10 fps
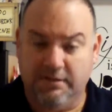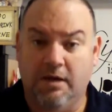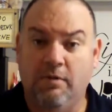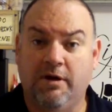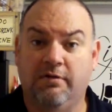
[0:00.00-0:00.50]

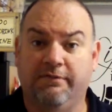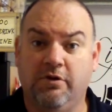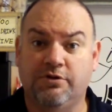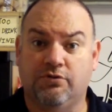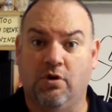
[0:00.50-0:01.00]
Now when I
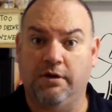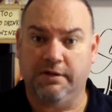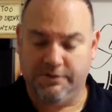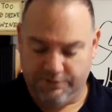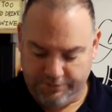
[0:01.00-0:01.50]
first tried
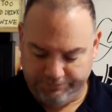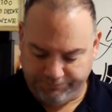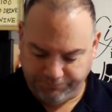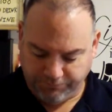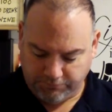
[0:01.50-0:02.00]
this,
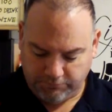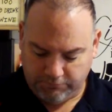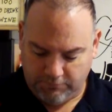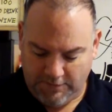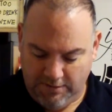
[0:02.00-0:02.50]

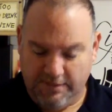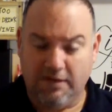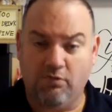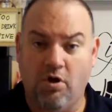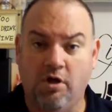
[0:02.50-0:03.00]

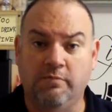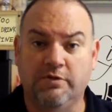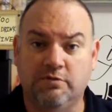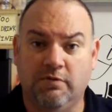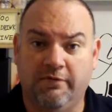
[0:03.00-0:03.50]
the
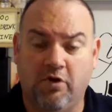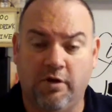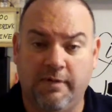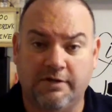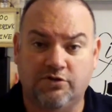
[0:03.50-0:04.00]
aromas were
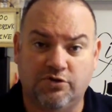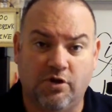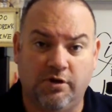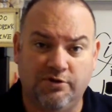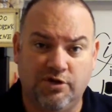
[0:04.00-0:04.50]
very much
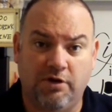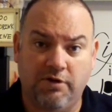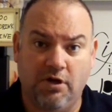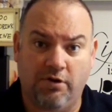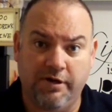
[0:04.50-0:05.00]

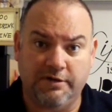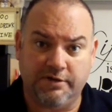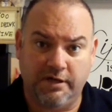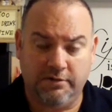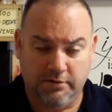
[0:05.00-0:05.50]
cherry
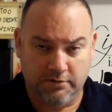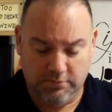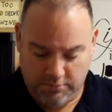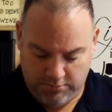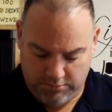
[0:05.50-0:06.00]
orientated,
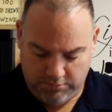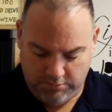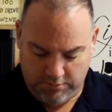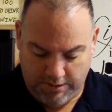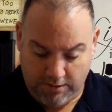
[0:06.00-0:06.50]

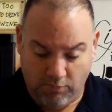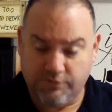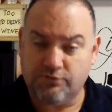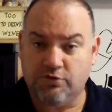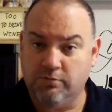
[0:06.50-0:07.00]
and there
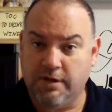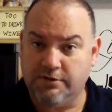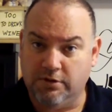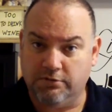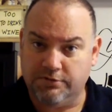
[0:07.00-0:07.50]
wasn't too
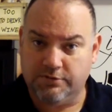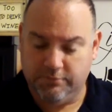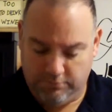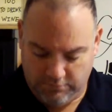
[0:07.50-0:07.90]
much else.